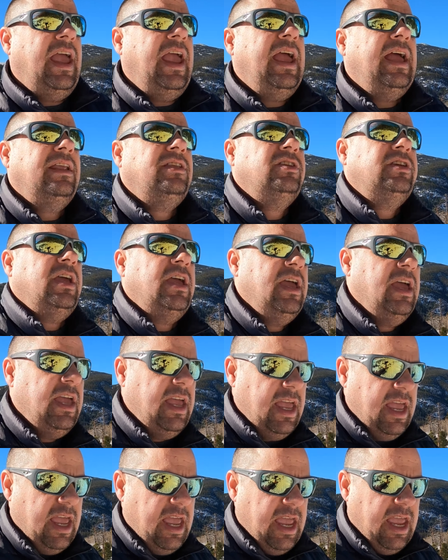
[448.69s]
And
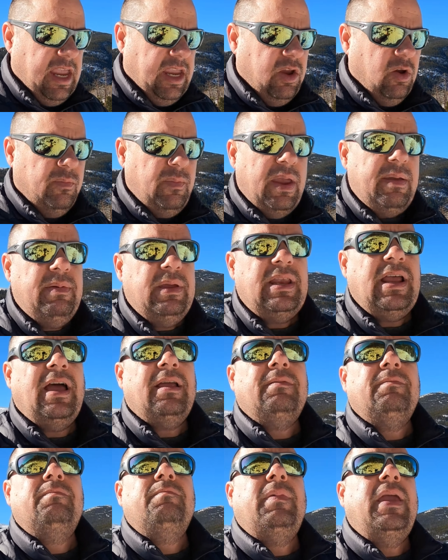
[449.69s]
you're maybe
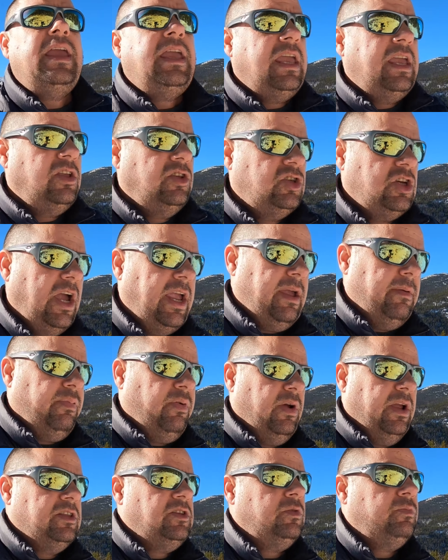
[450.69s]
not making giant
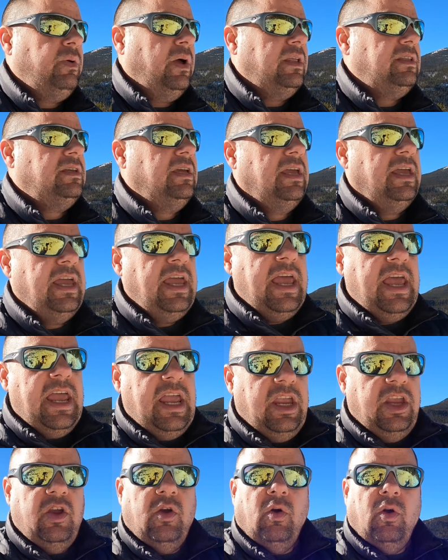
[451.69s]
prints, but
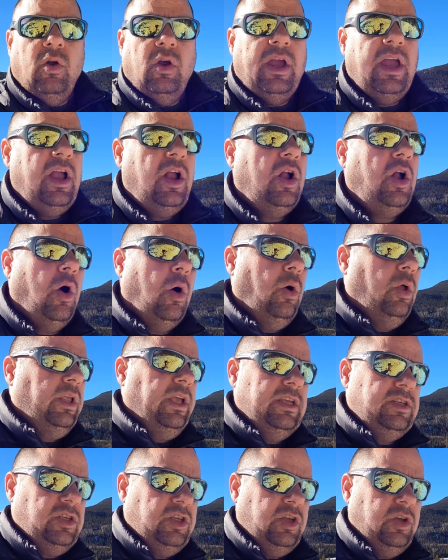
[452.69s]
your goal
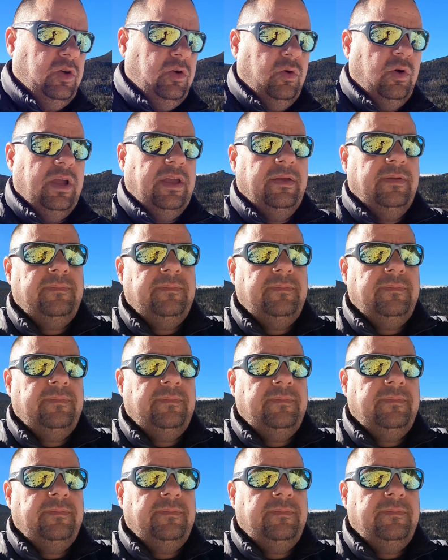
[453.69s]
is to